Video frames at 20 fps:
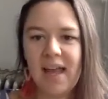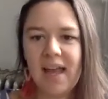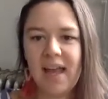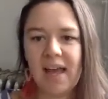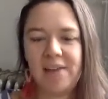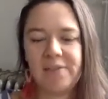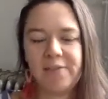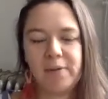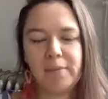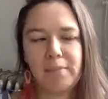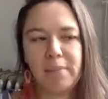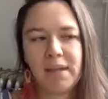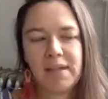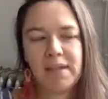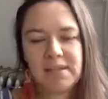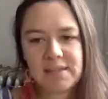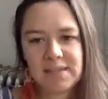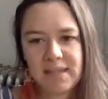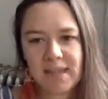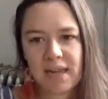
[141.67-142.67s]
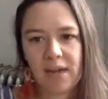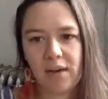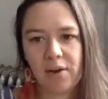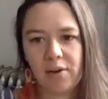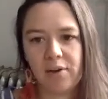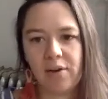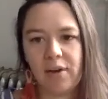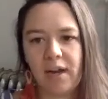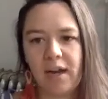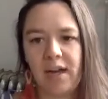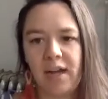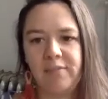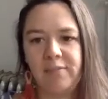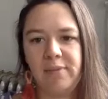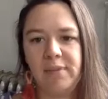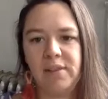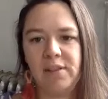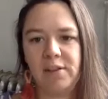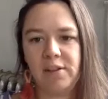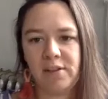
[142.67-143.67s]
And for months now, I've
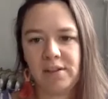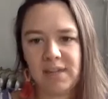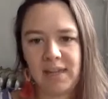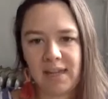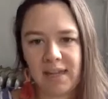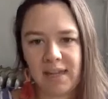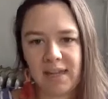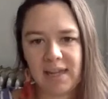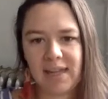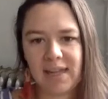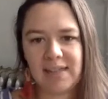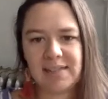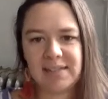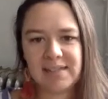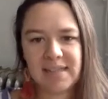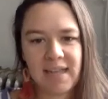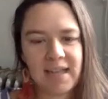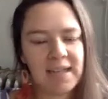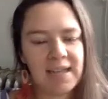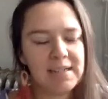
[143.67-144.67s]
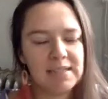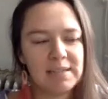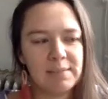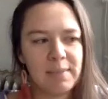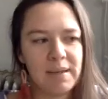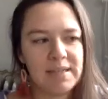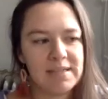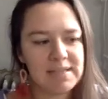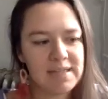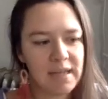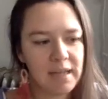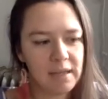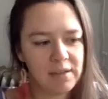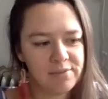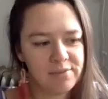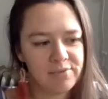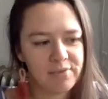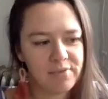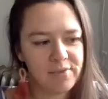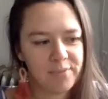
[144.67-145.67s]
been learning and saying to
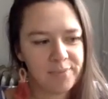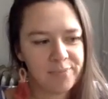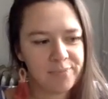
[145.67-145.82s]
myself,